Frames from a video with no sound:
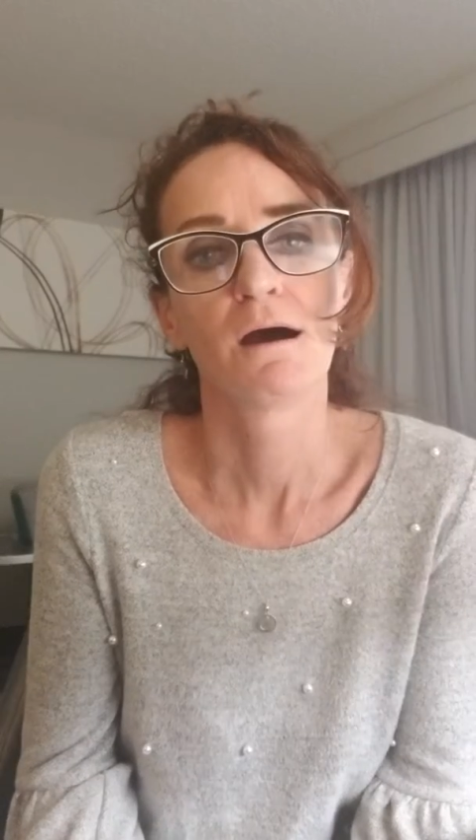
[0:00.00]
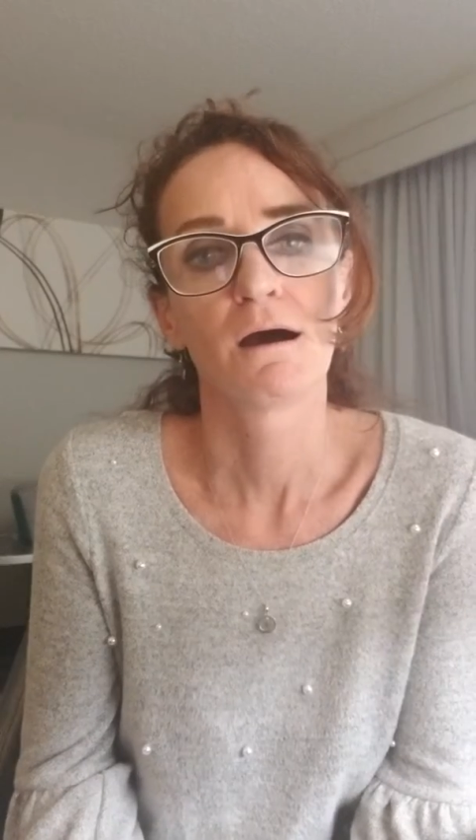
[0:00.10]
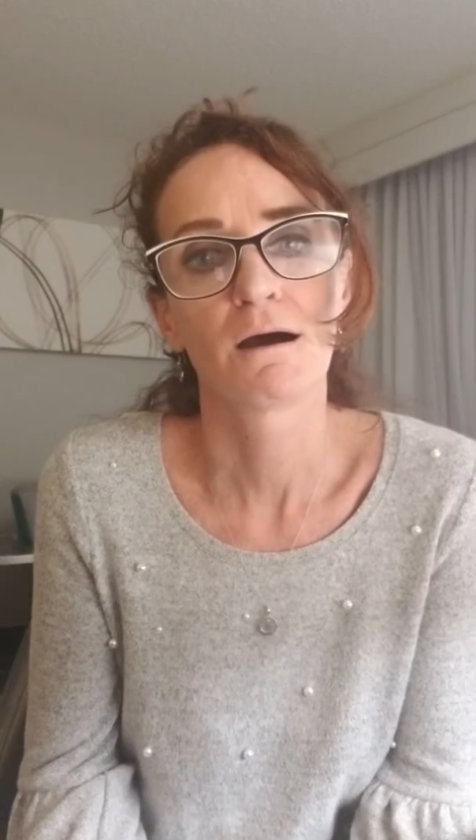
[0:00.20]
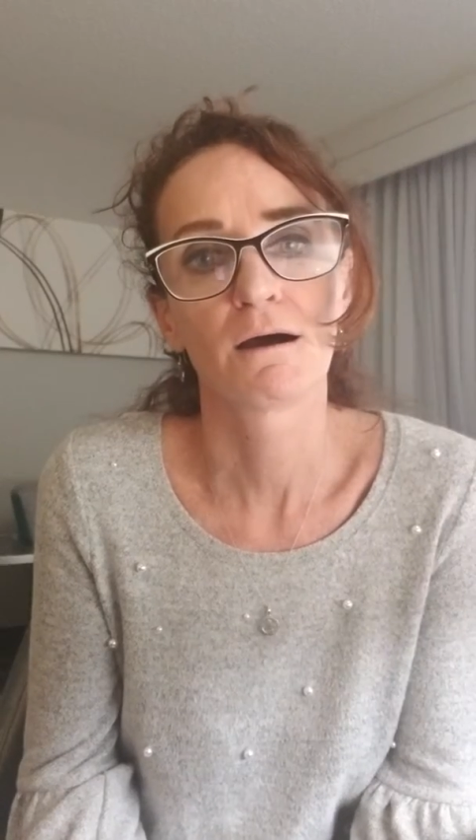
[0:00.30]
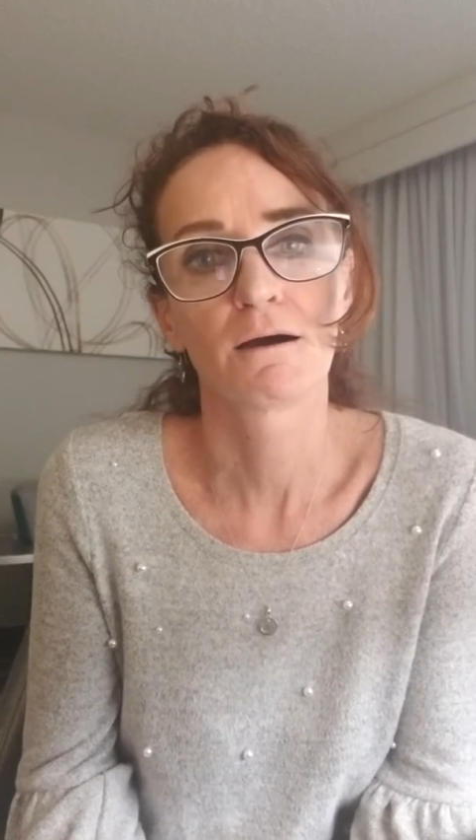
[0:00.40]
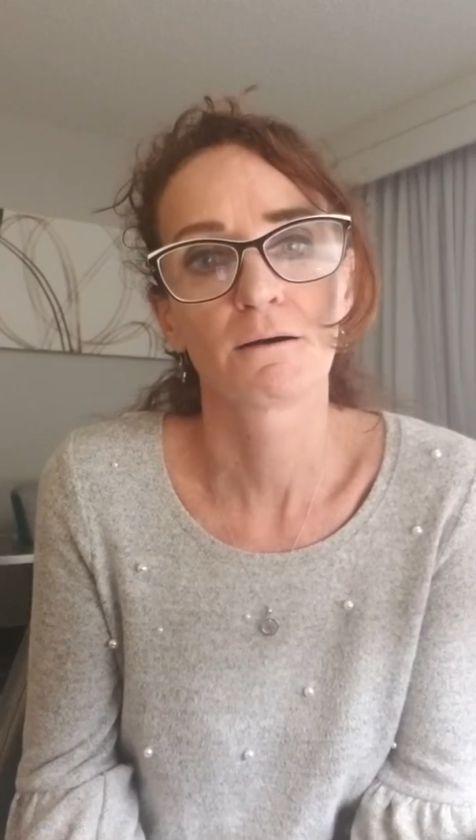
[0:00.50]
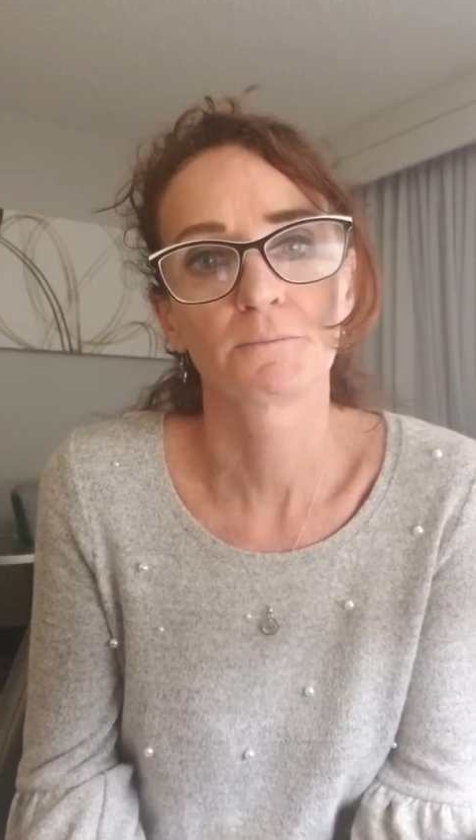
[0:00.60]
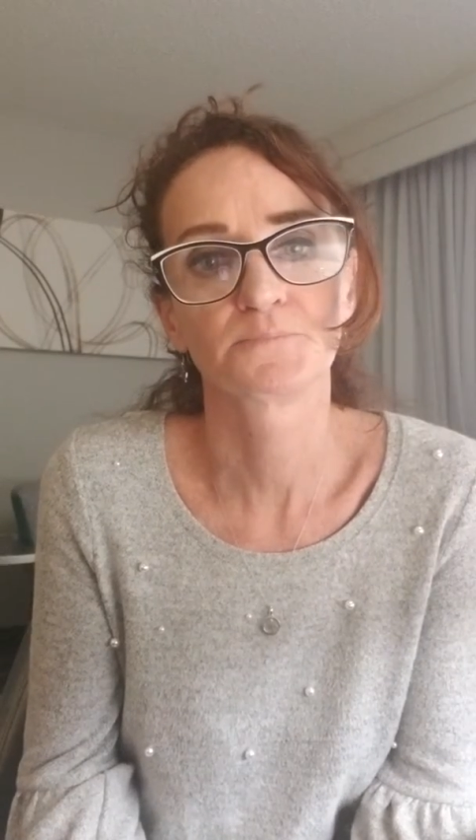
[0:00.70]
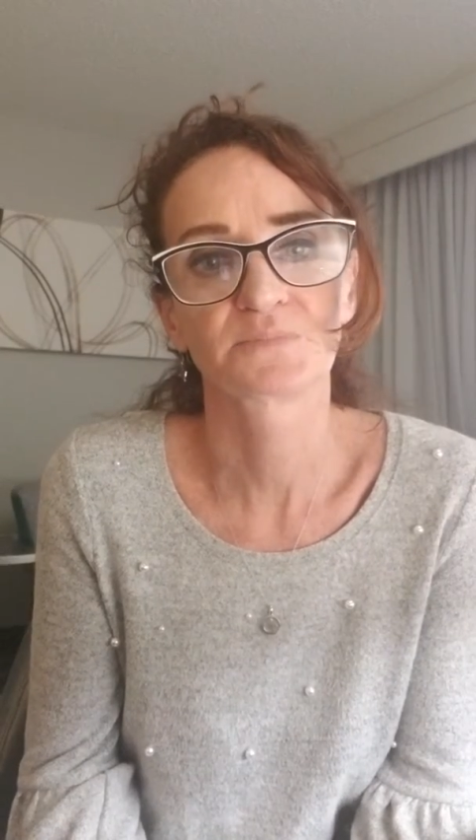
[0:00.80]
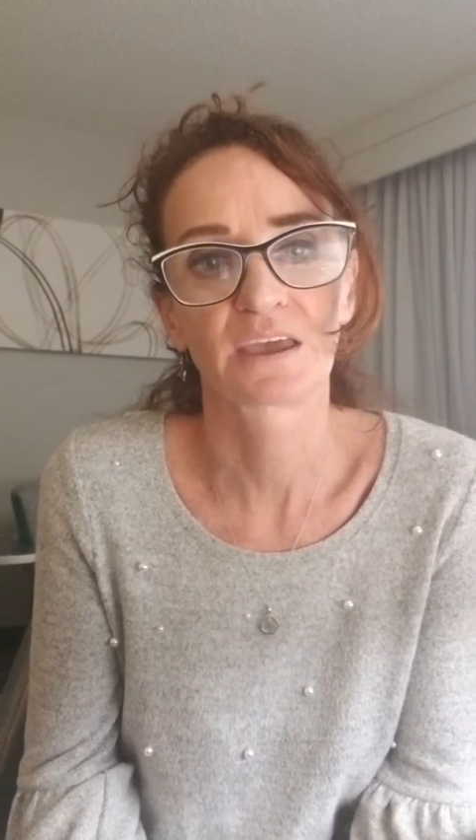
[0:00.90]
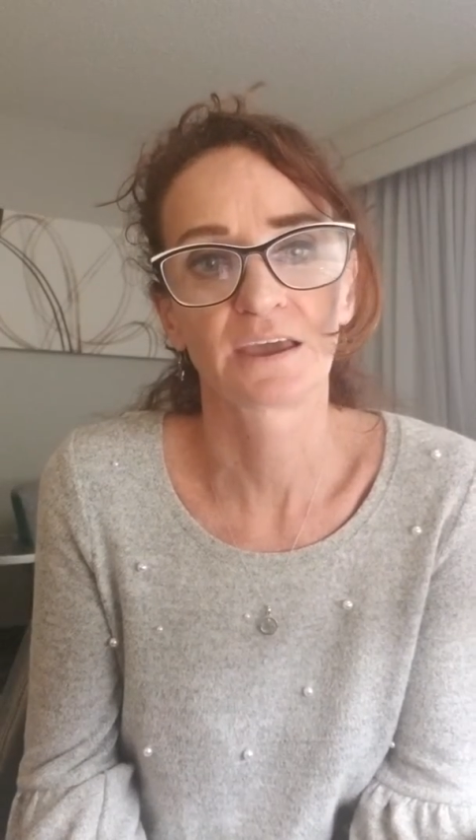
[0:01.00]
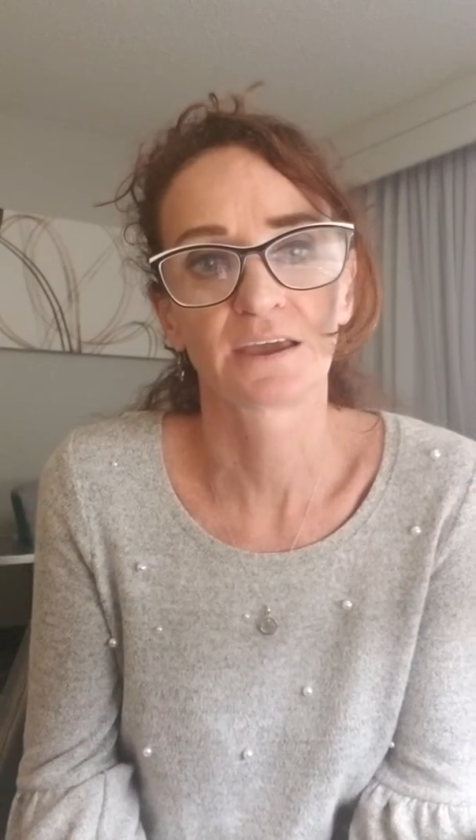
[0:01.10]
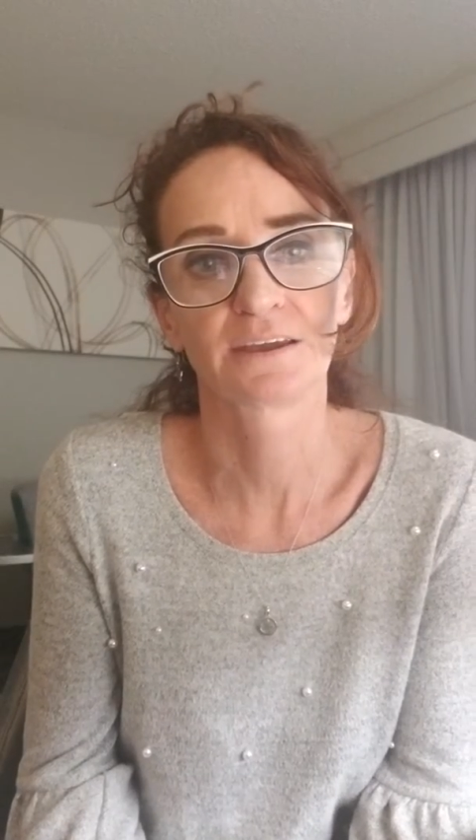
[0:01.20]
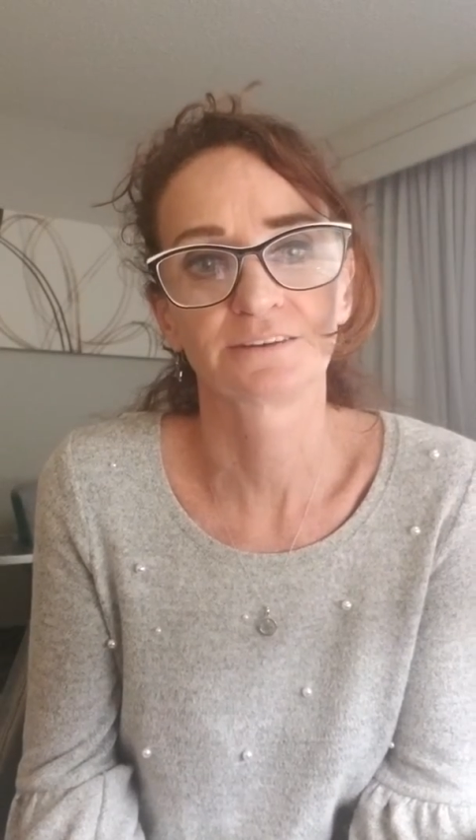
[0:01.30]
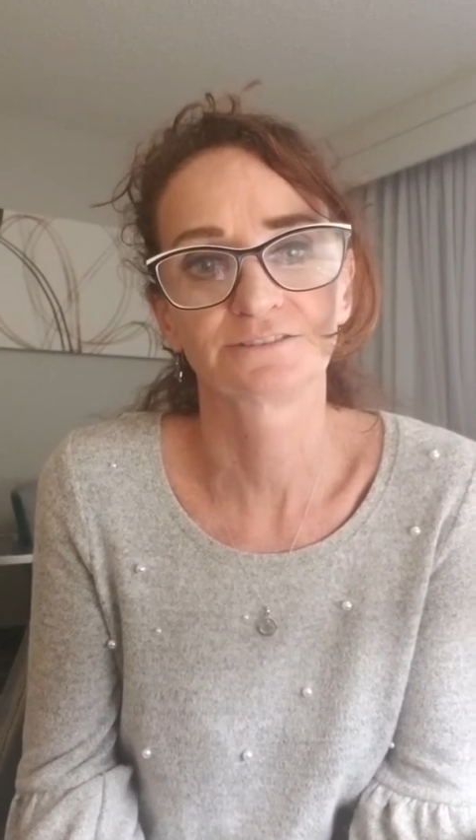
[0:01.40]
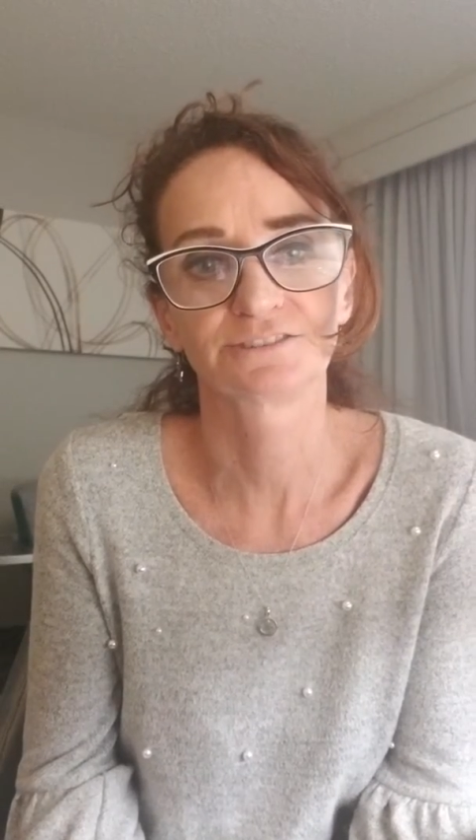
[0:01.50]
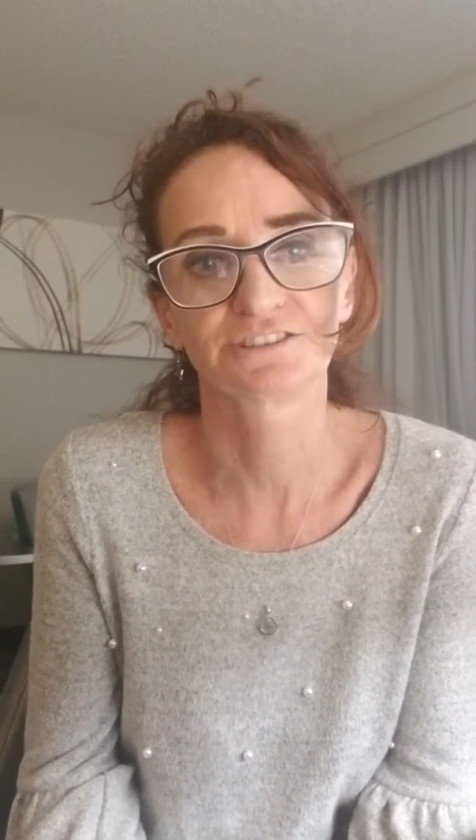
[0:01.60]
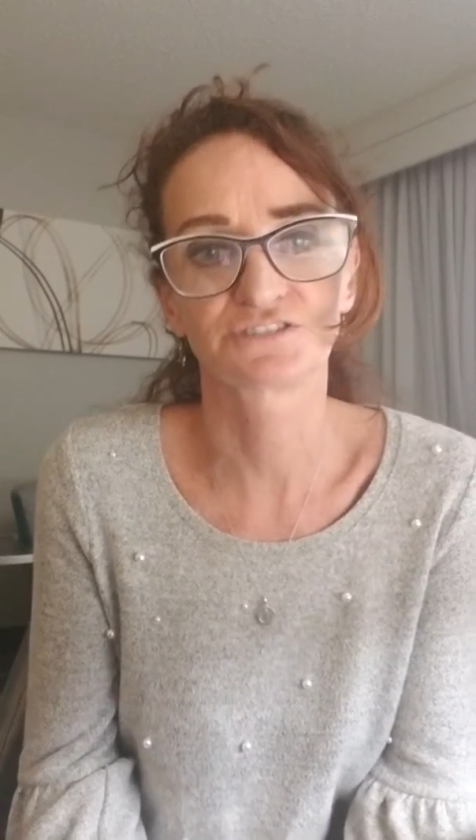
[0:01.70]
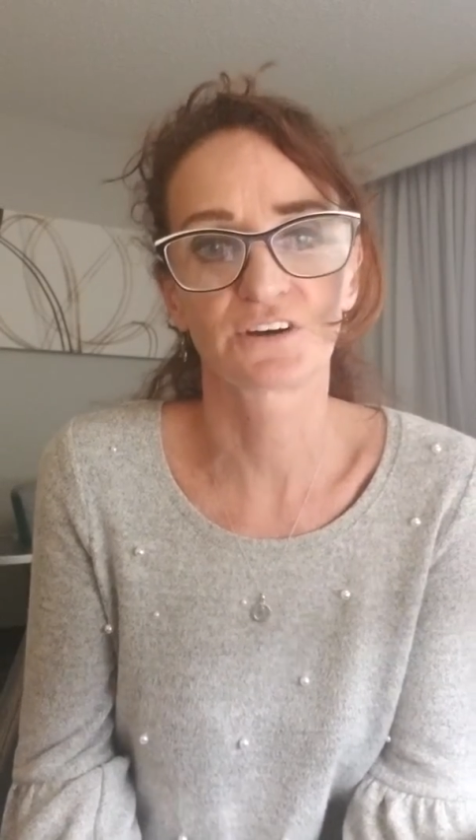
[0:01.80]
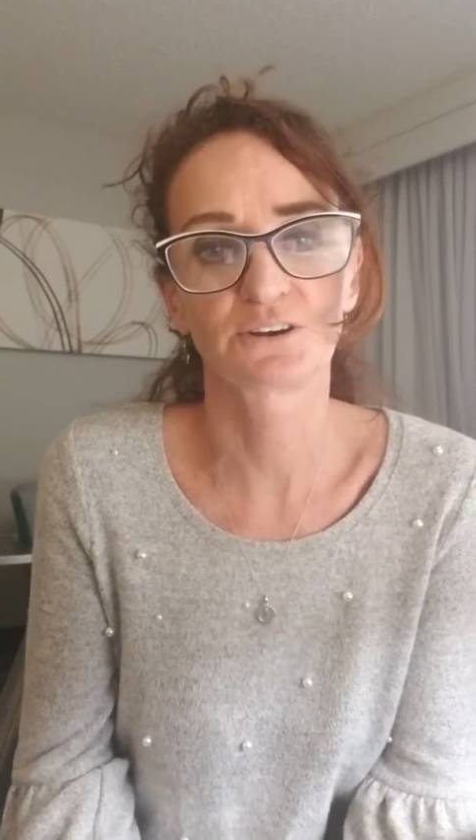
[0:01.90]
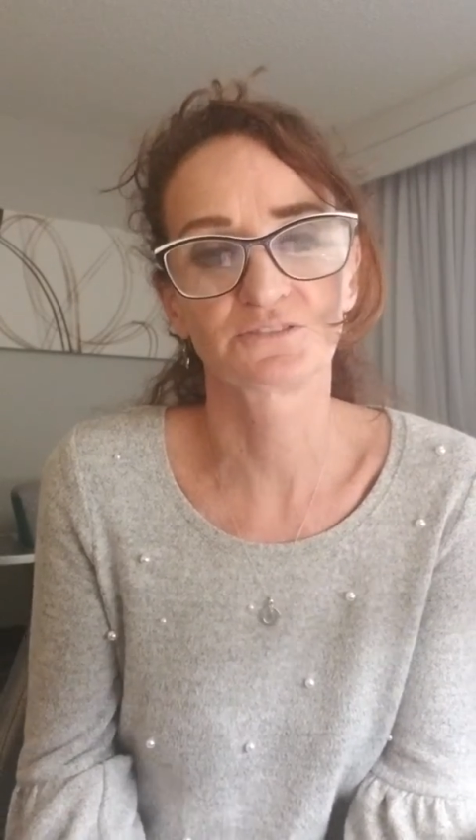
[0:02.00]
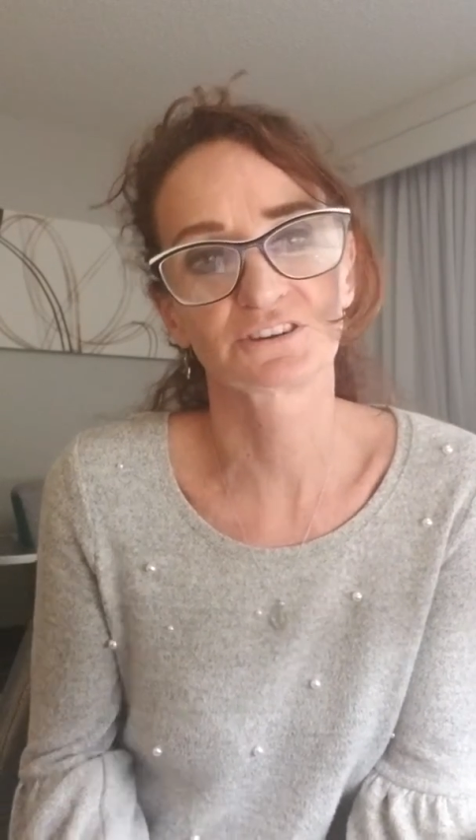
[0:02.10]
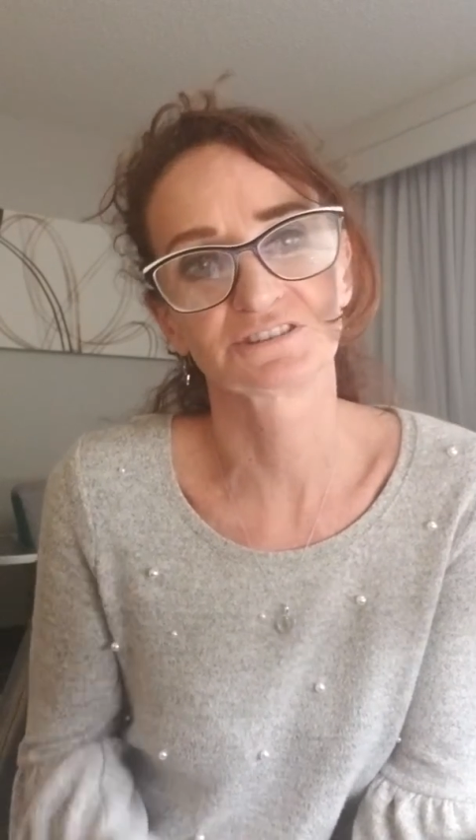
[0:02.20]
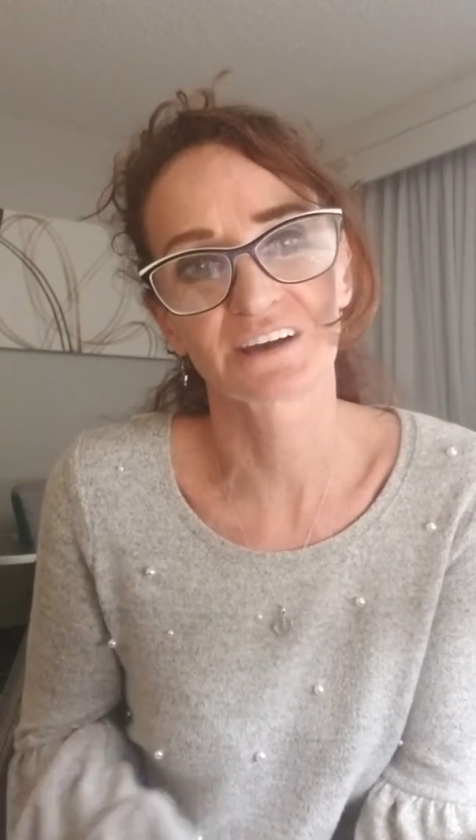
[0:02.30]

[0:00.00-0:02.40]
And it's funny because